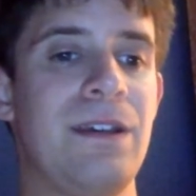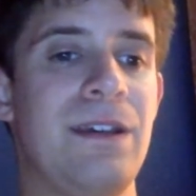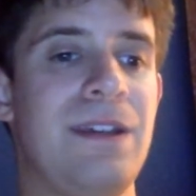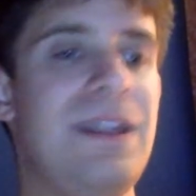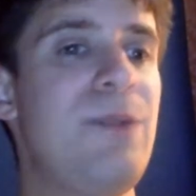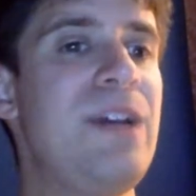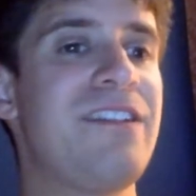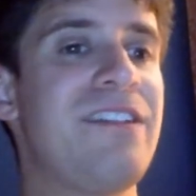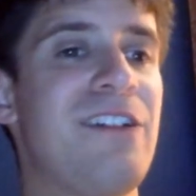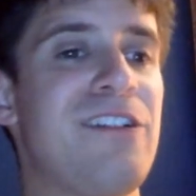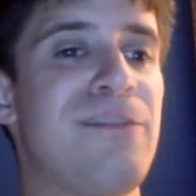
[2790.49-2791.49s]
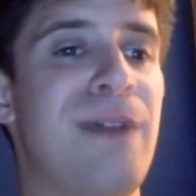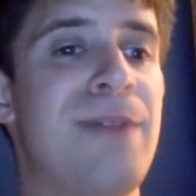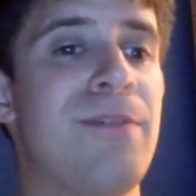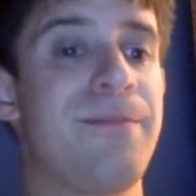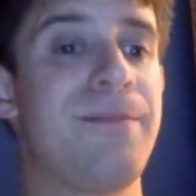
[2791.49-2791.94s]
And then we had Sarah
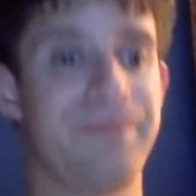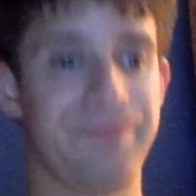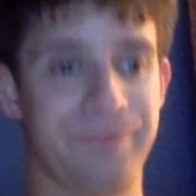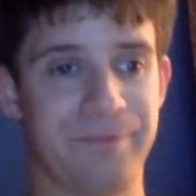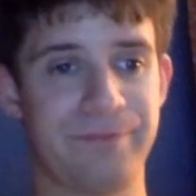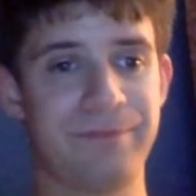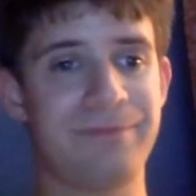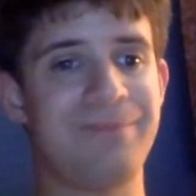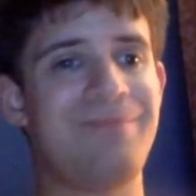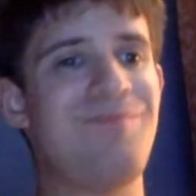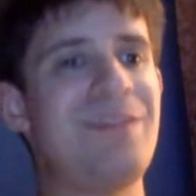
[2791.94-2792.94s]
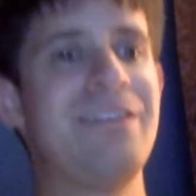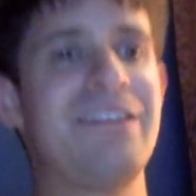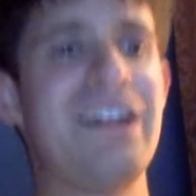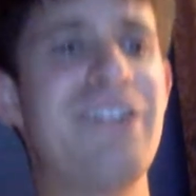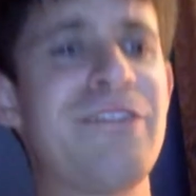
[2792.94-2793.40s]
Schreiber.
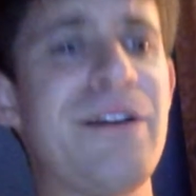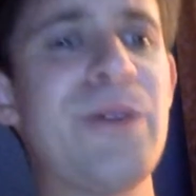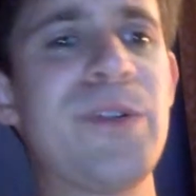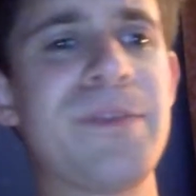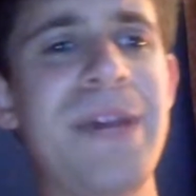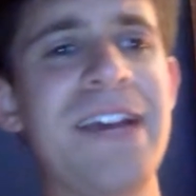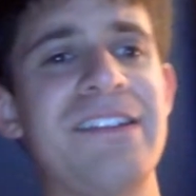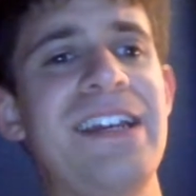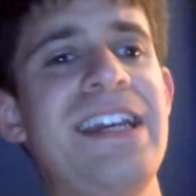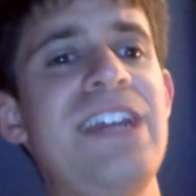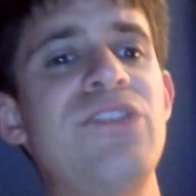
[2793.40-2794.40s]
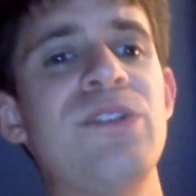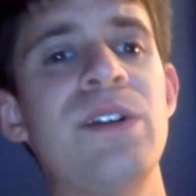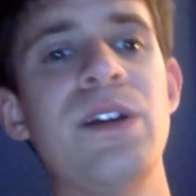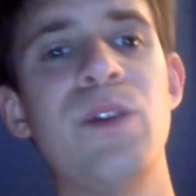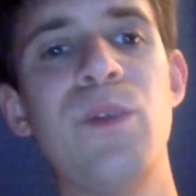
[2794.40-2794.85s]
Sarah Schreiber was backstage
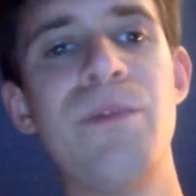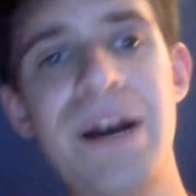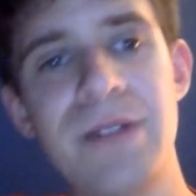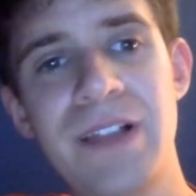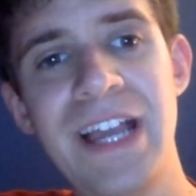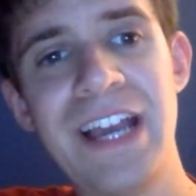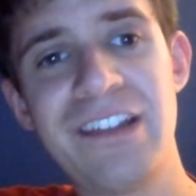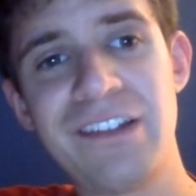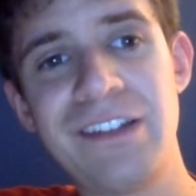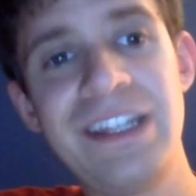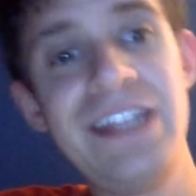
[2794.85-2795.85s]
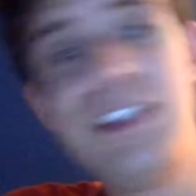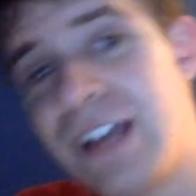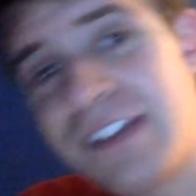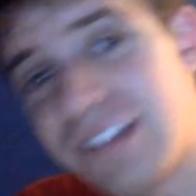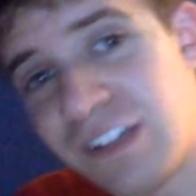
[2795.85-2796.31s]
with Bobby Lashley, the
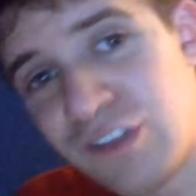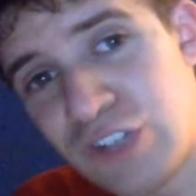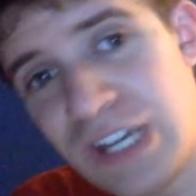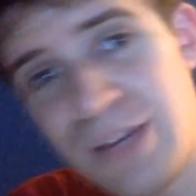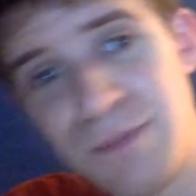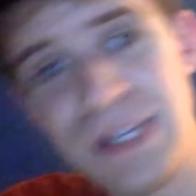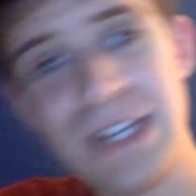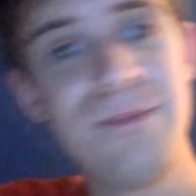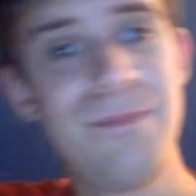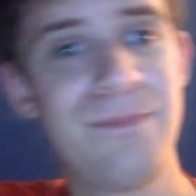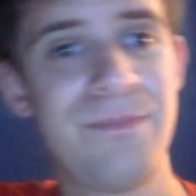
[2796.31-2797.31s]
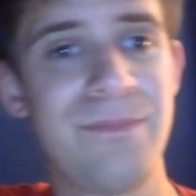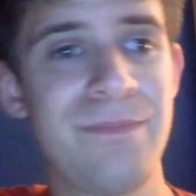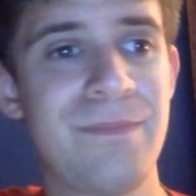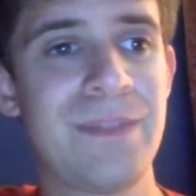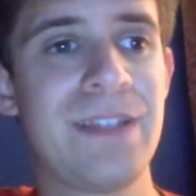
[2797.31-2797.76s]
United States champion.
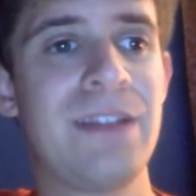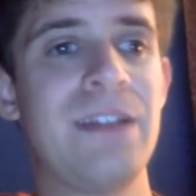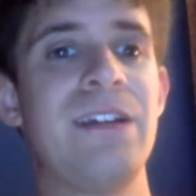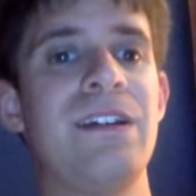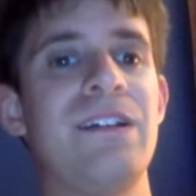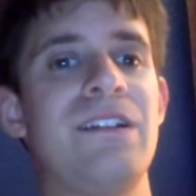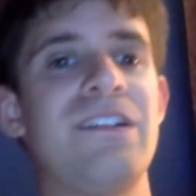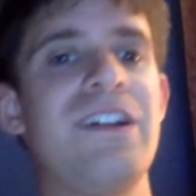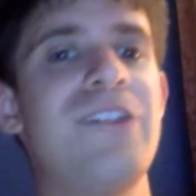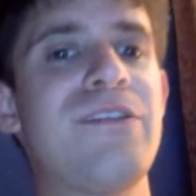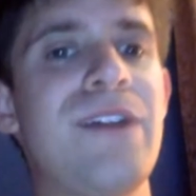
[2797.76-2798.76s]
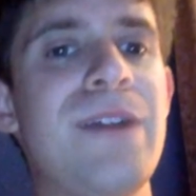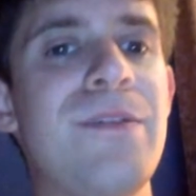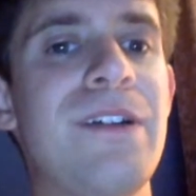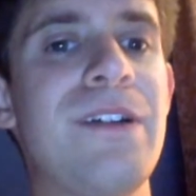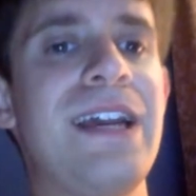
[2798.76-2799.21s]
Sarah
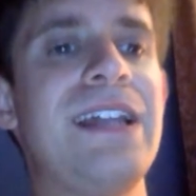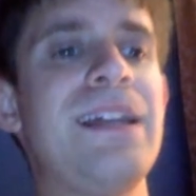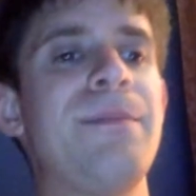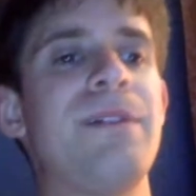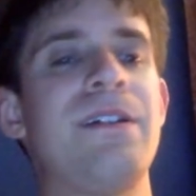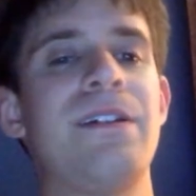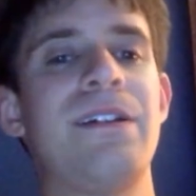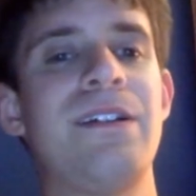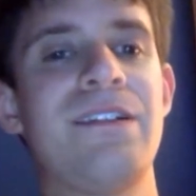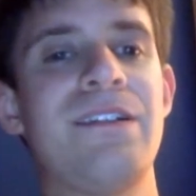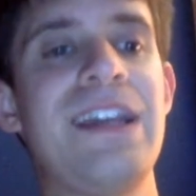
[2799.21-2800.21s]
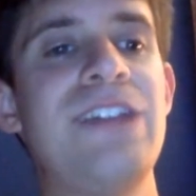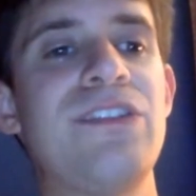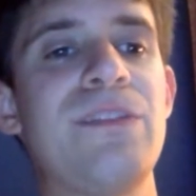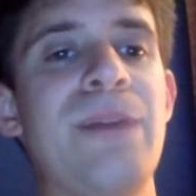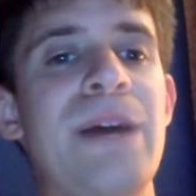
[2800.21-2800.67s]
Schreiber ended up saying
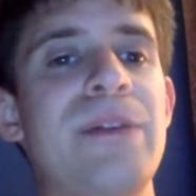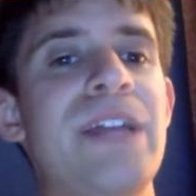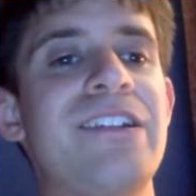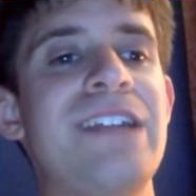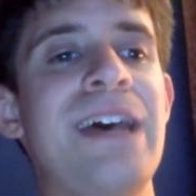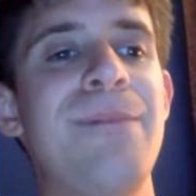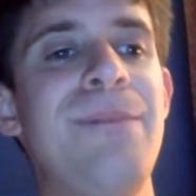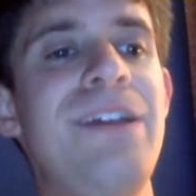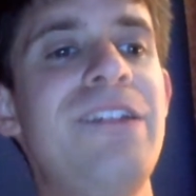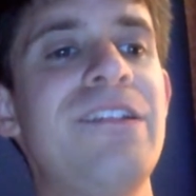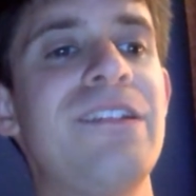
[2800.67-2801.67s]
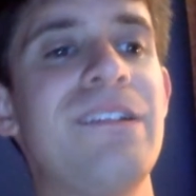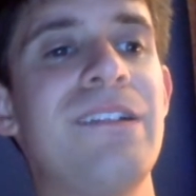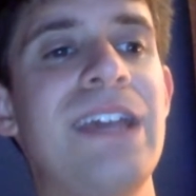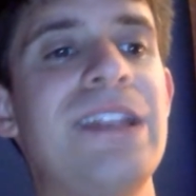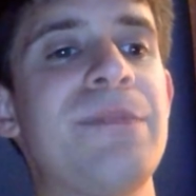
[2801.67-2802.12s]
to Bobby Lashley that Miz
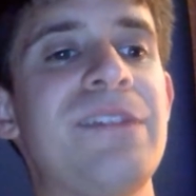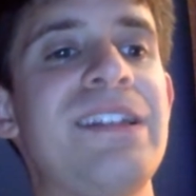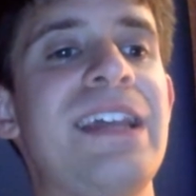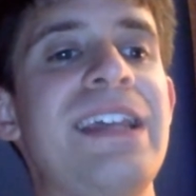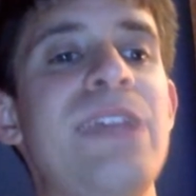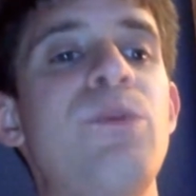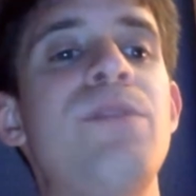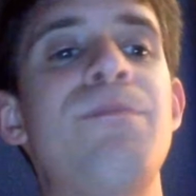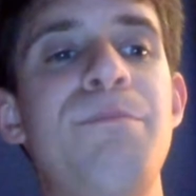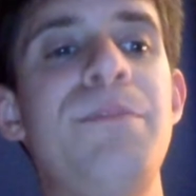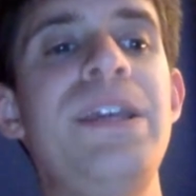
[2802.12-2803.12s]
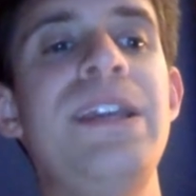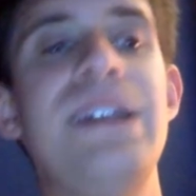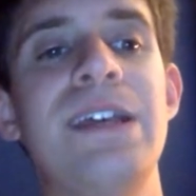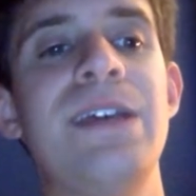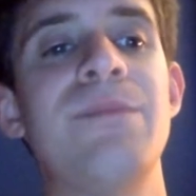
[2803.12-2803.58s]
ended up saying that he would beat
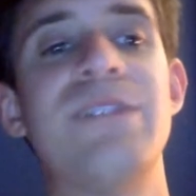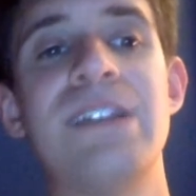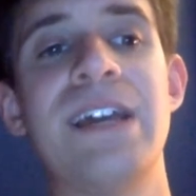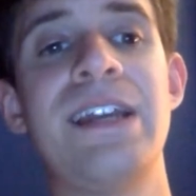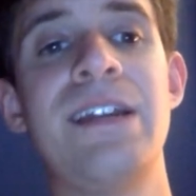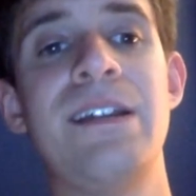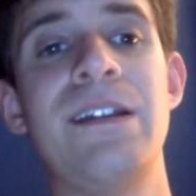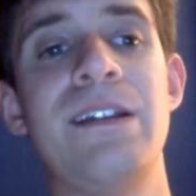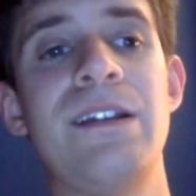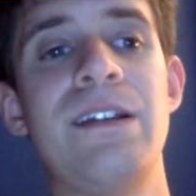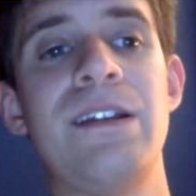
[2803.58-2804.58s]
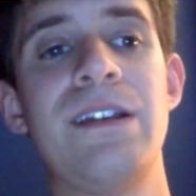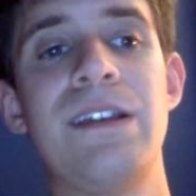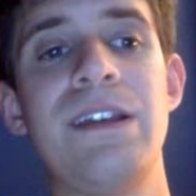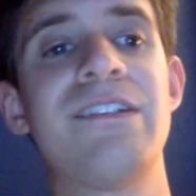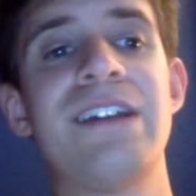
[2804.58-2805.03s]
him tonight
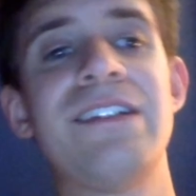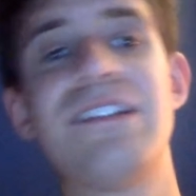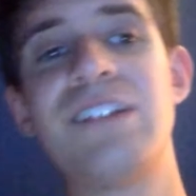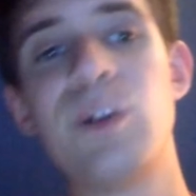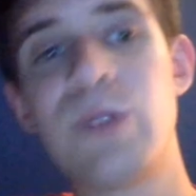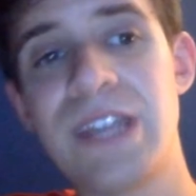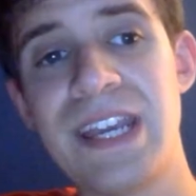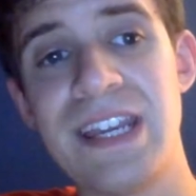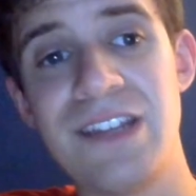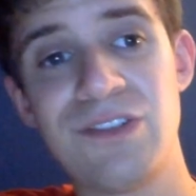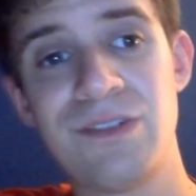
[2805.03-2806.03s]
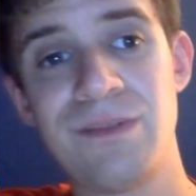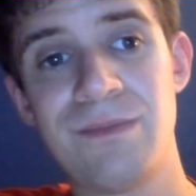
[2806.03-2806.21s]
inside the steel cage.